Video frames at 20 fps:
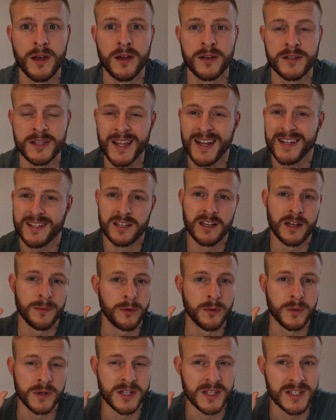So that's a
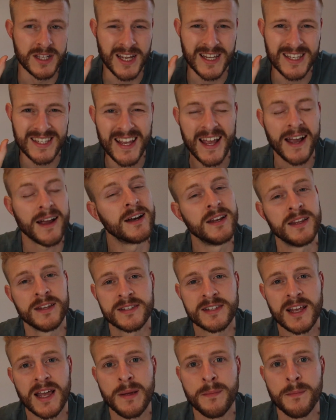number which is exactly the
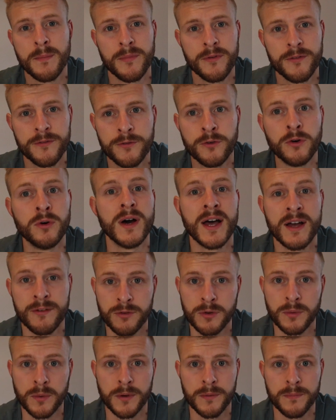same for
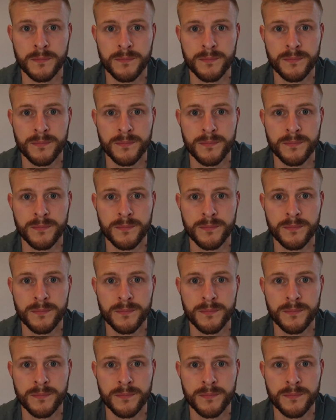everyone.